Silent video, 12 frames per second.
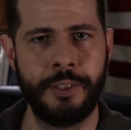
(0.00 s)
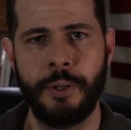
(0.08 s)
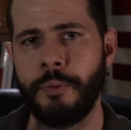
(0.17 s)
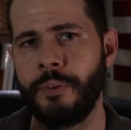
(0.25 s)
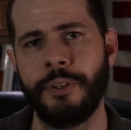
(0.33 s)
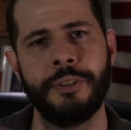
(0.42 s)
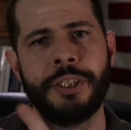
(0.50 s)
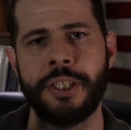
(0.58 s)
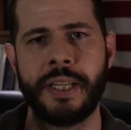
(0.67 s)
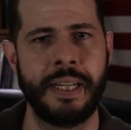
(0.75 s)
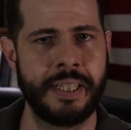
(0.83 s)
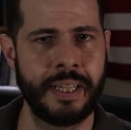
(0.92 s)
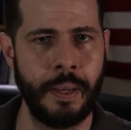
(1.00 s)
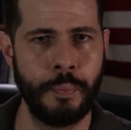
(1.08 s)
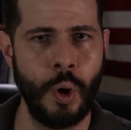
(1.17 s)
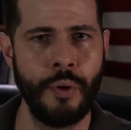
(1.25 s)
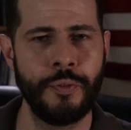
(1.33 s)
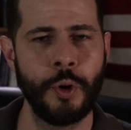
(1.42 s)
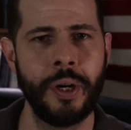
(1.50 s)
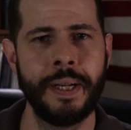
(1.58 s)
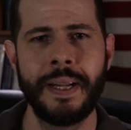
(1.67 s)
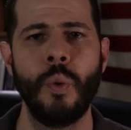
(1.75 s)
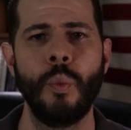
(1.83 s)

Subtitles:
You're just going to skip over it.